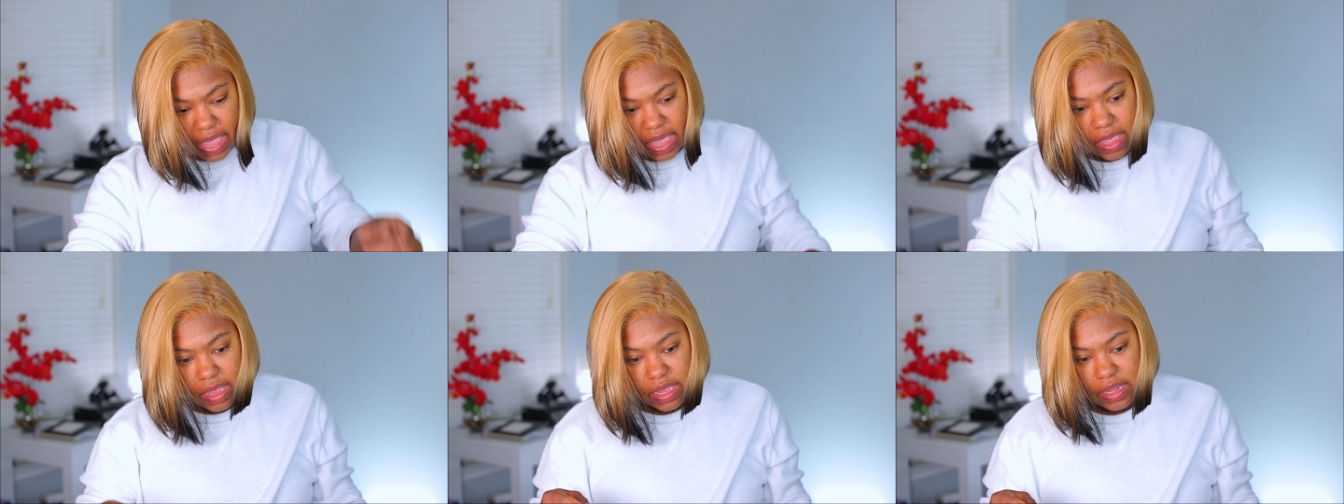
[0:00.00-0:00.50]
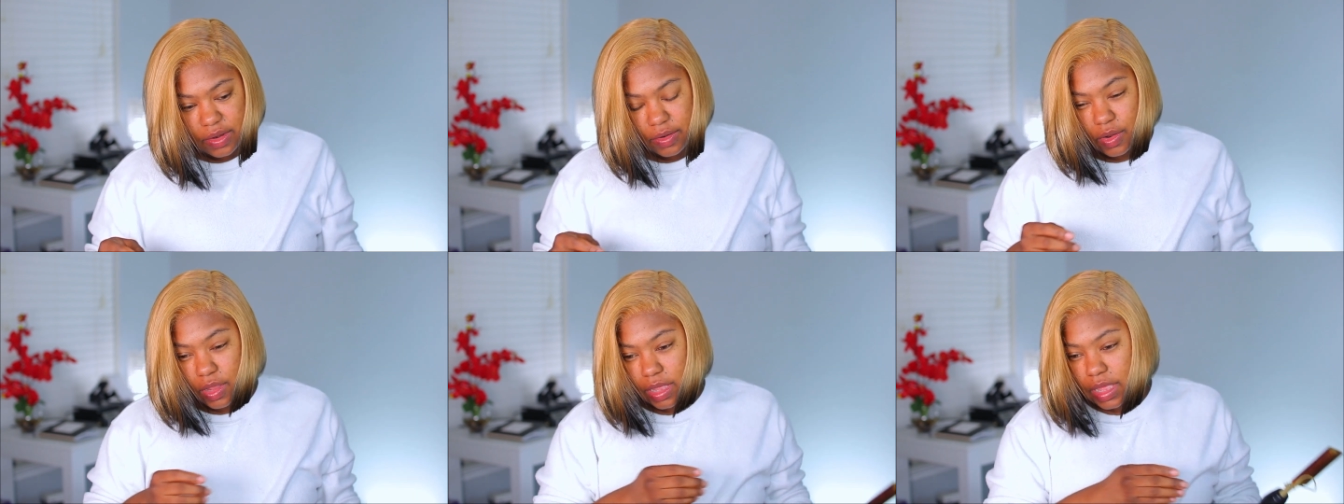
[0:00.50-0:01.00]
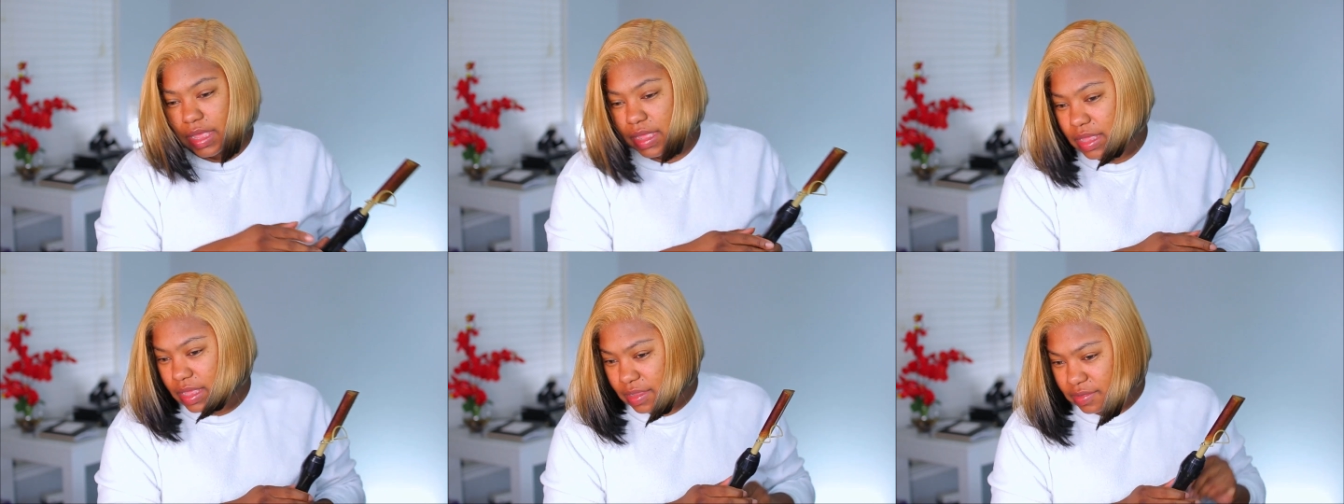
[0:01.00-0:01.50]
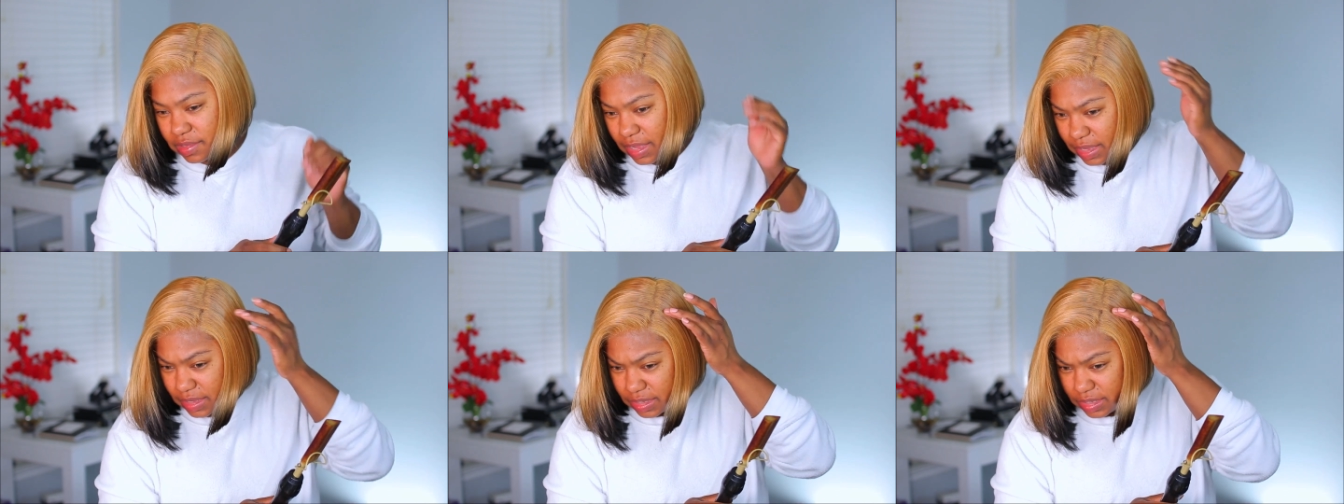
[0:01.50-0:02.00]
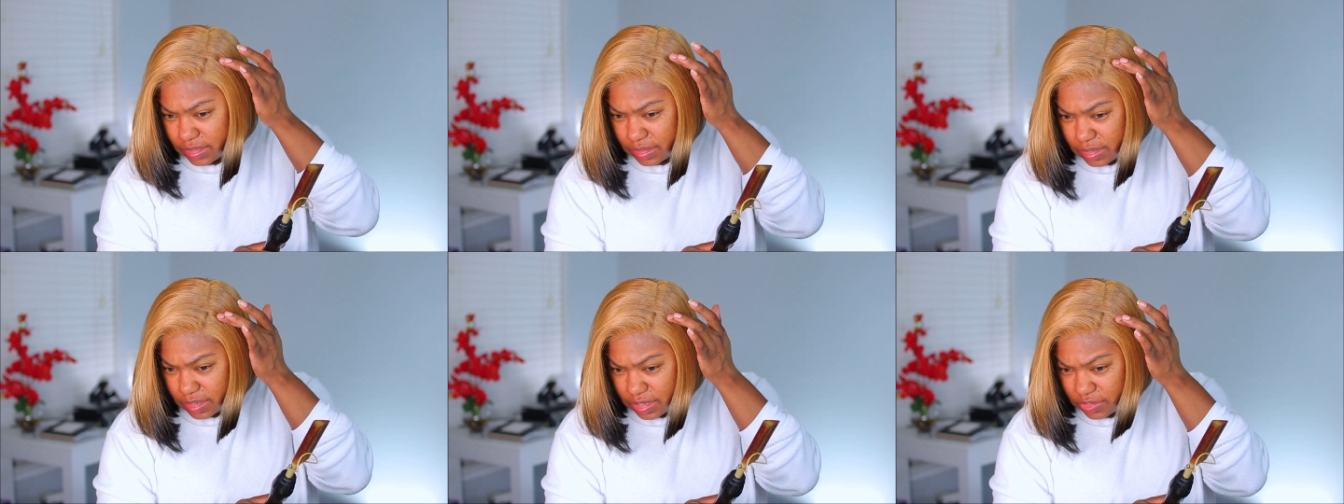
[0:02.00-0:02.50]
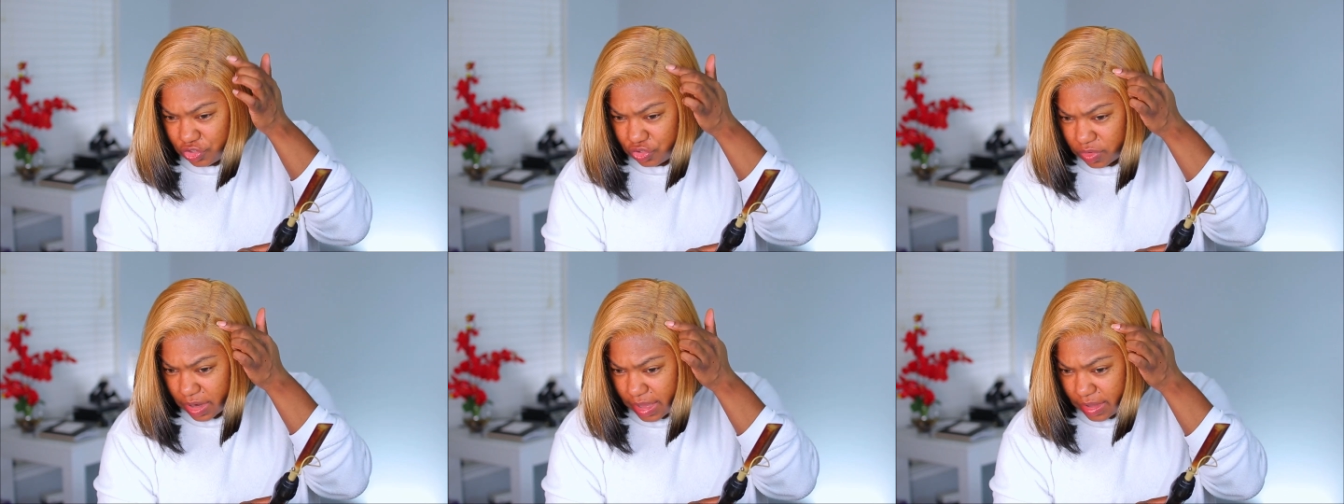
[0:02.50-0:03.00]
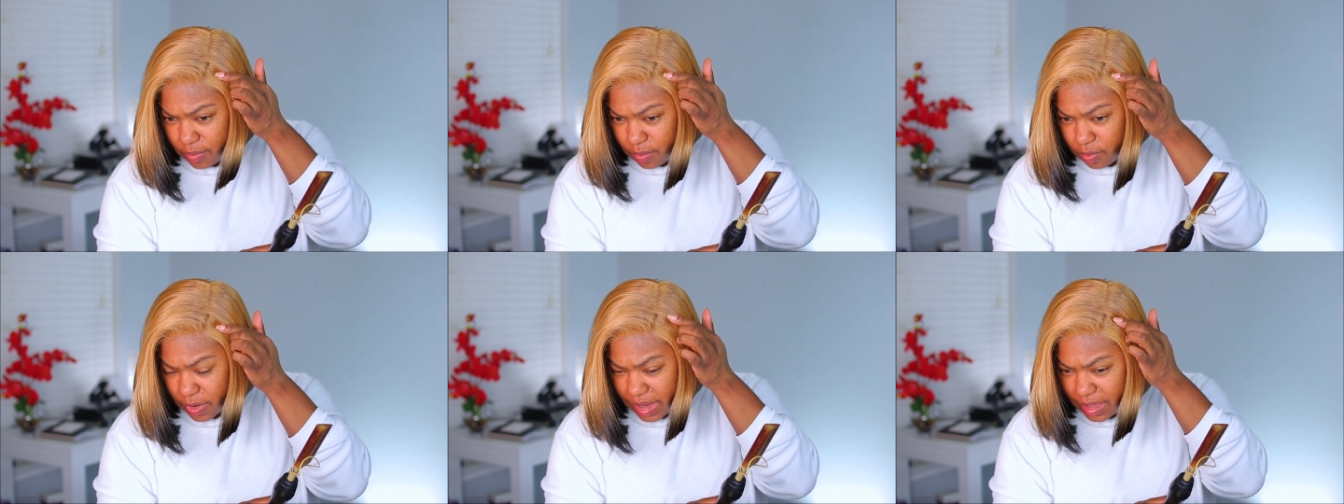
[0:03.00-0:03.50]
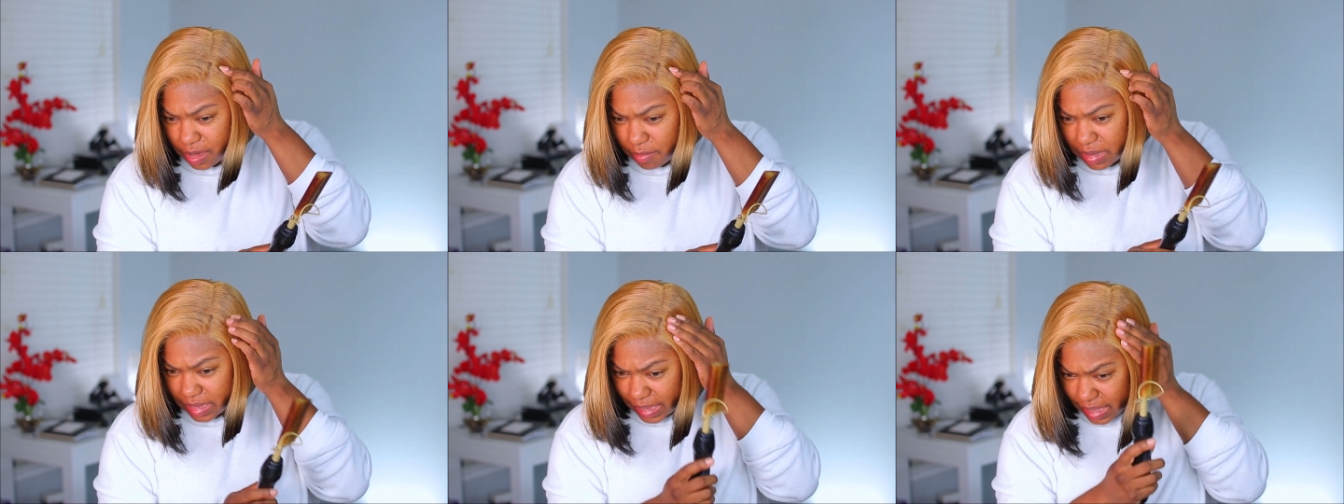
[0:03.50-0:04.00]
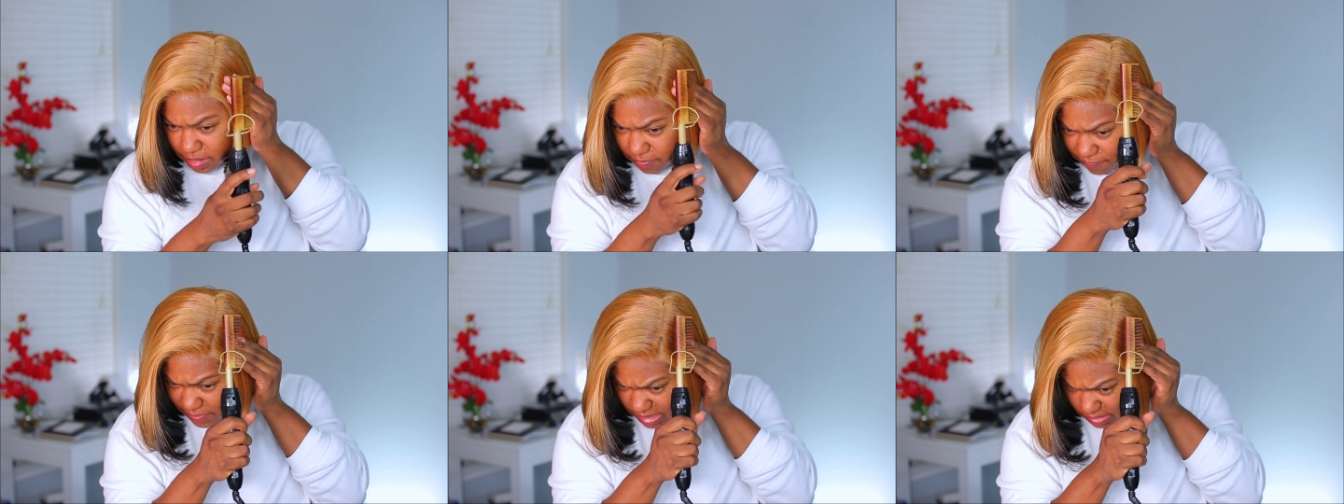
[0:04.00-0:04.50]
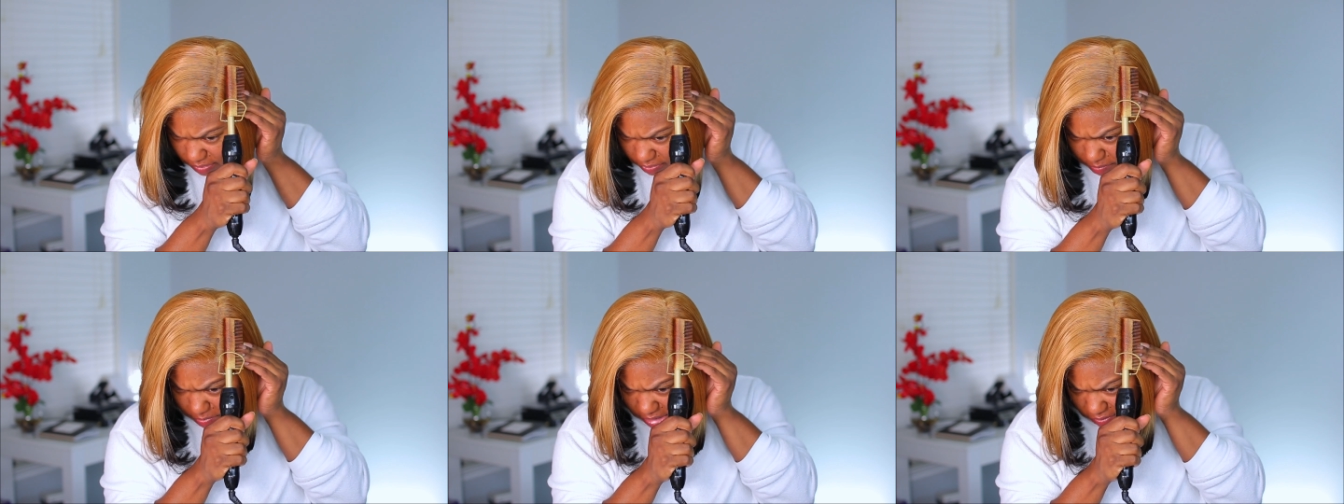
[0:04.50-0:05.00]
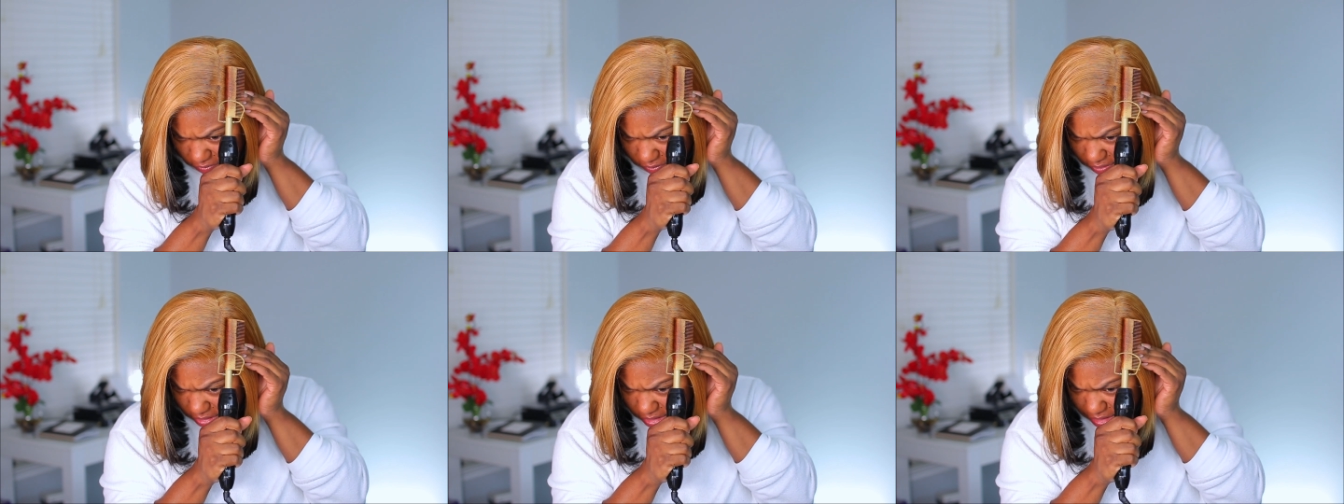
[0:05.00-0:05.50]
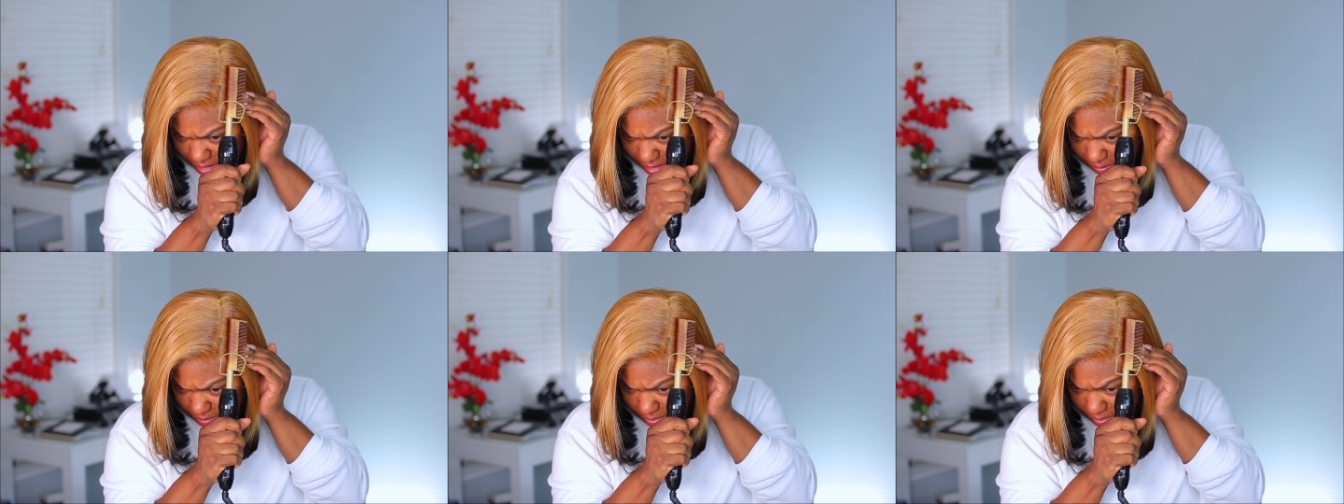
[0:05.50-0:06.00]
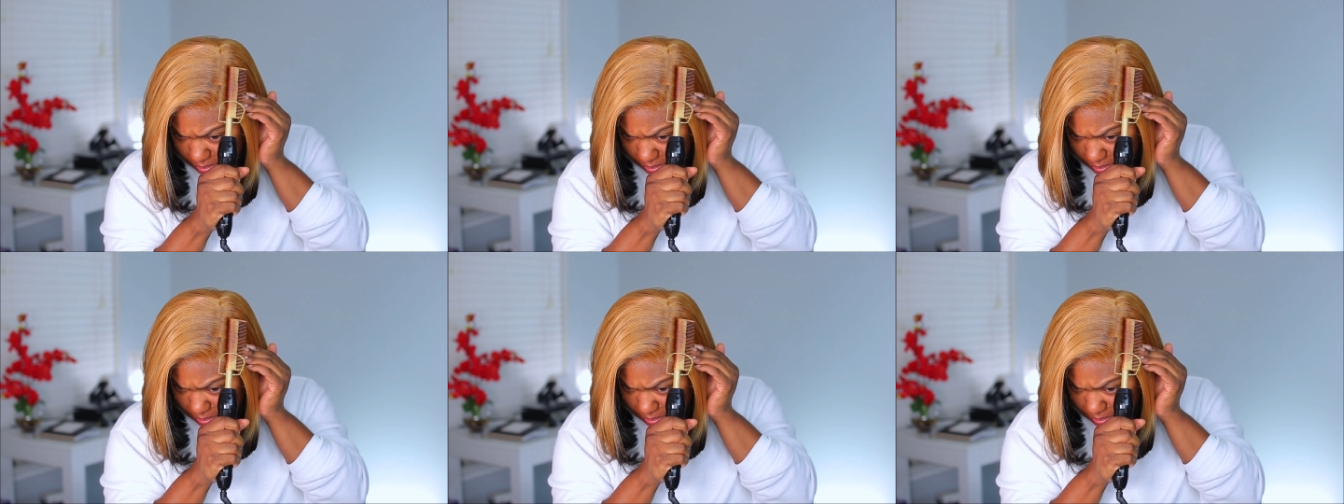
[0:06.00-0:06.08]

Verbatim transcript: And it's like a track right here, but it kind of feels bunched up.